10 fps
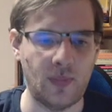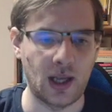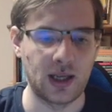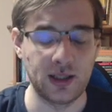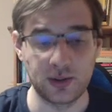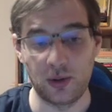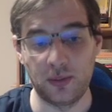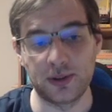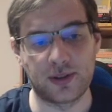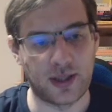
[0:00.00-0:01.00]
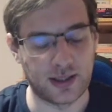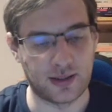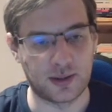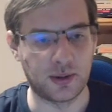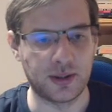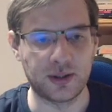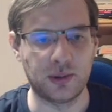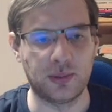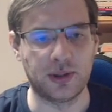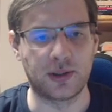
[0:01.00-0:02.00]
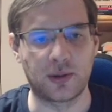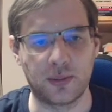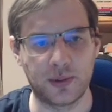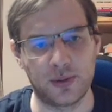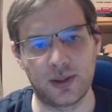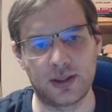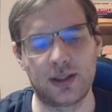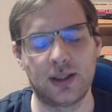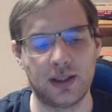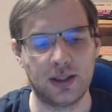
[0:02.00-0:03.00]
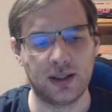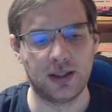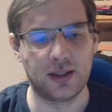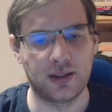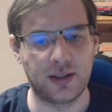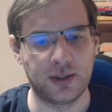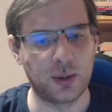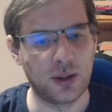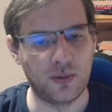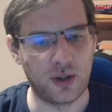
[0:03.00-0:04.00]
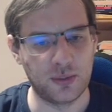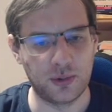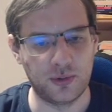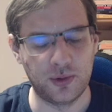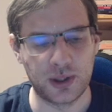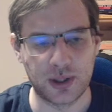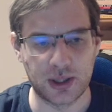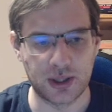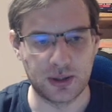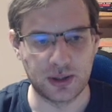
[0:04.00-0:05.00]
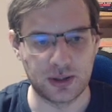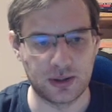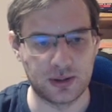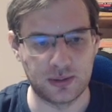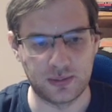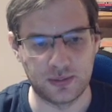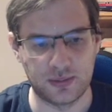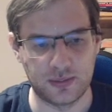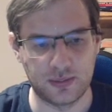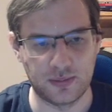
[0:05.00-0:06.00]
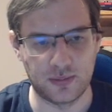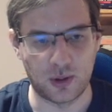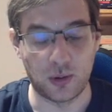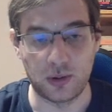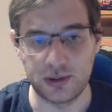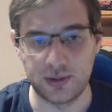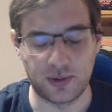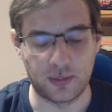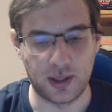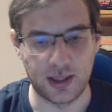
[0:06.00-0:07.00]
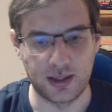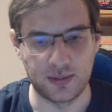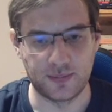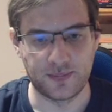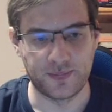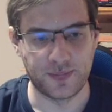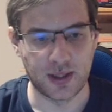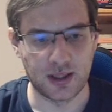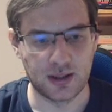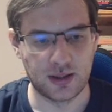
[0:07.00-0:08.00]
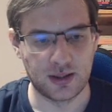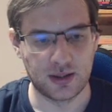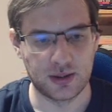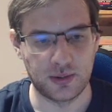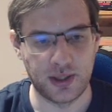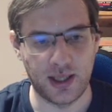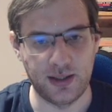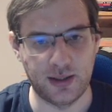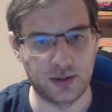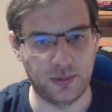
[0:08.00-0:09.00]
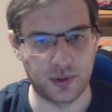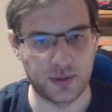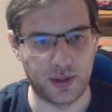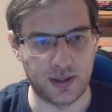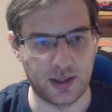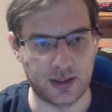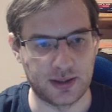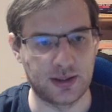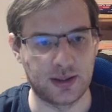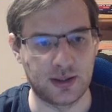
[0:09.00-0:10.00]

he's almost right according to modern computers. There is only one move which holds for black. So the idea is, of course, very nice.